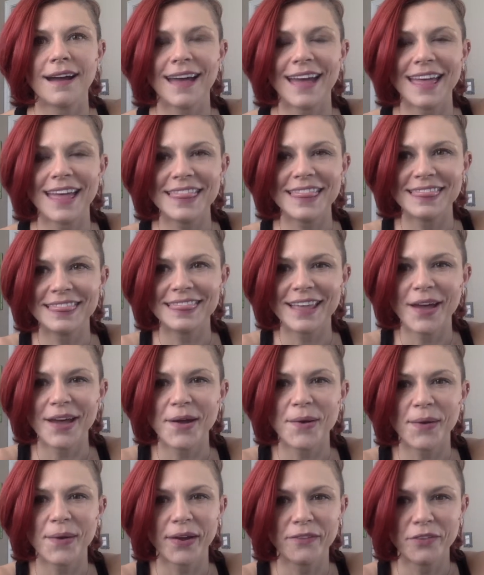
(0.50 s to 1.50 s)

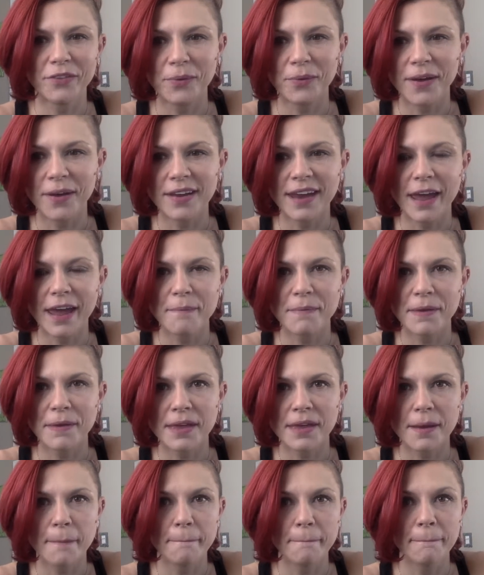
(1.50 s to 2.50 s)
Hello, everyone.
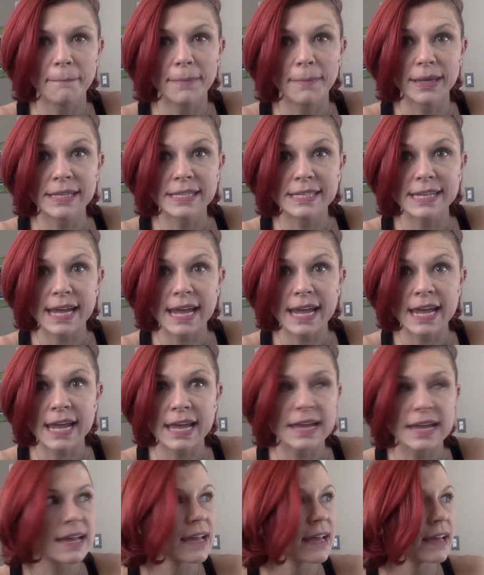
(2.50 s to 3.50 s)
Happy
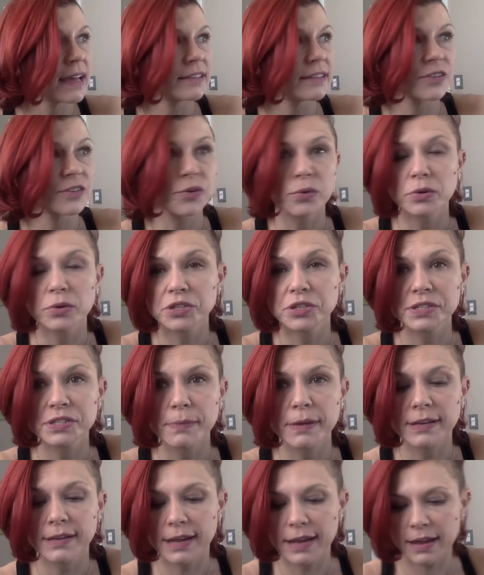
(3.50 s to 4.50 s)
Monday. It's a gorgeous
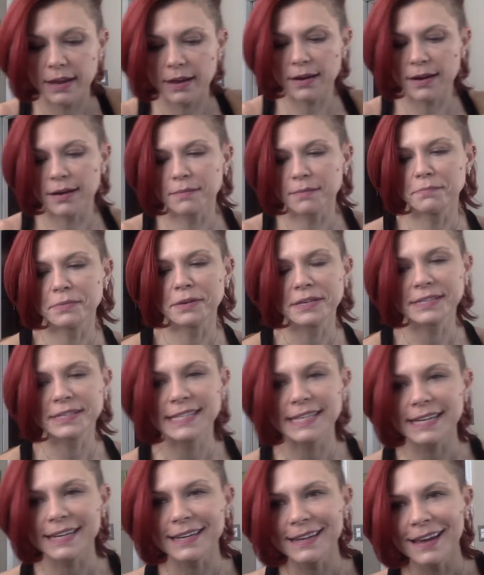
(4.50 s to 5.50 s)
Monday here in
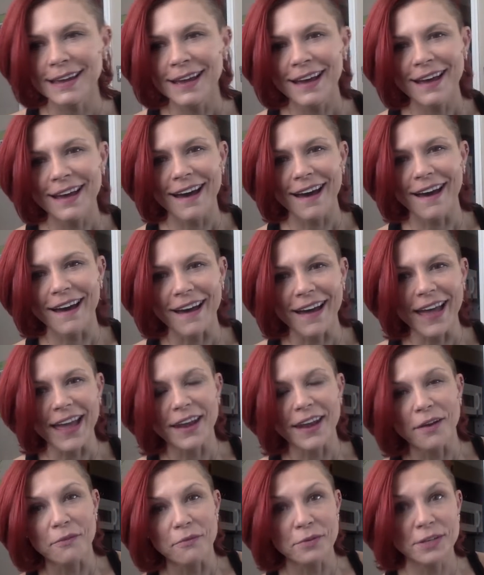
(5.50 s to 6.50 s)
BC.
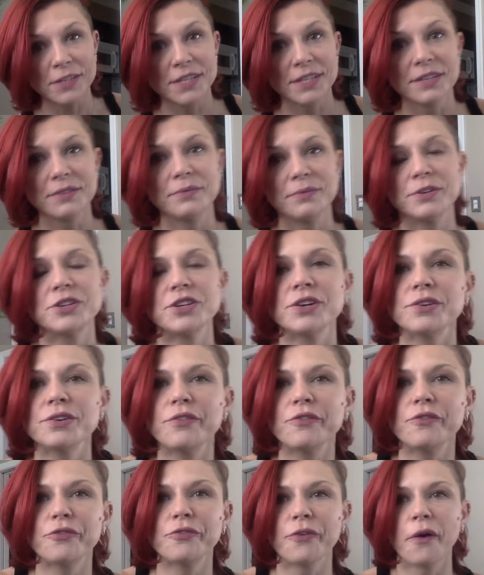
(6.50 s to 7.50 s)
And I've recently
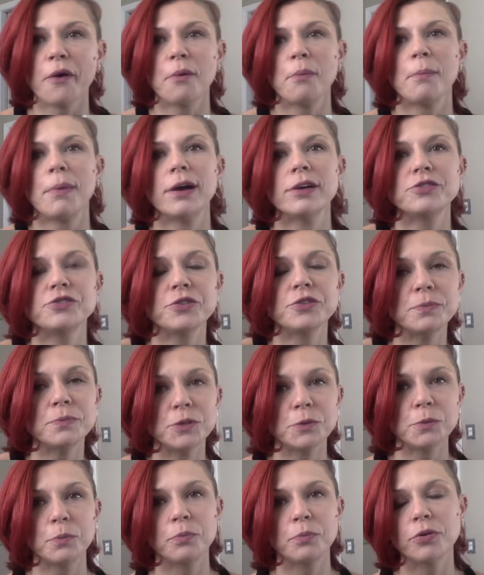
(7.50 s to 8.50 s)
returned from a trip
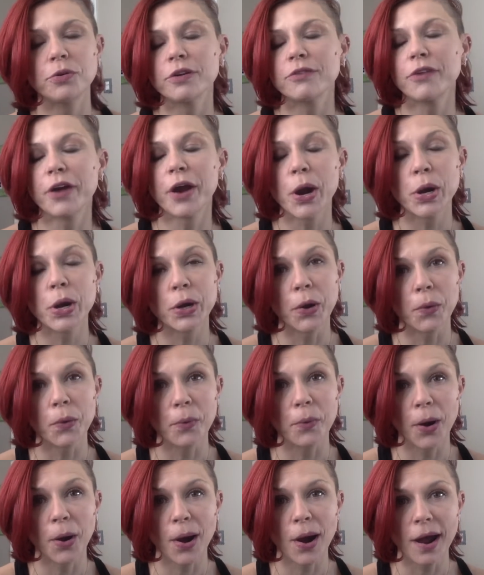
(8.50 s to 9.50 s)
to Puerto Vallarta
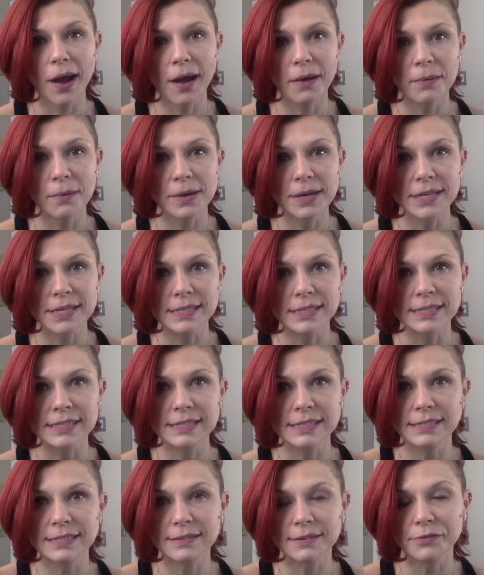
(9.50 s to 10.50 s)
where I was
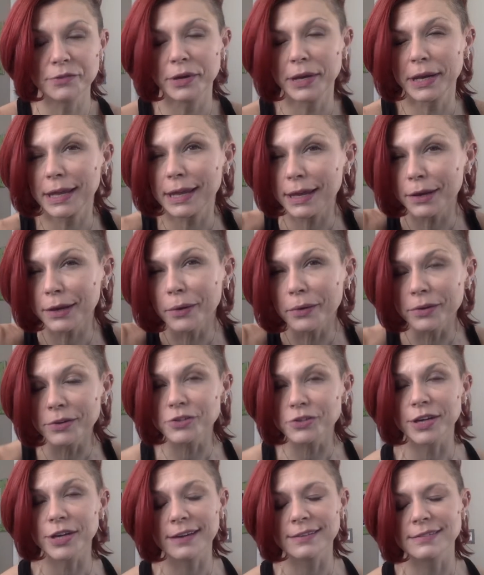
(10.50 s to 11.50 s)
delivering a keynote
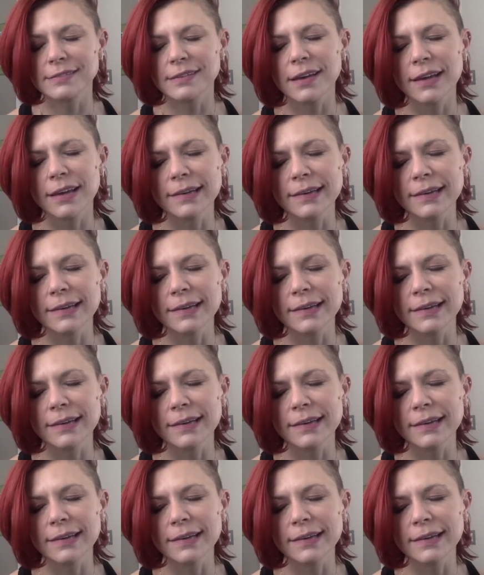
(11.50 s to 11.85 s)
address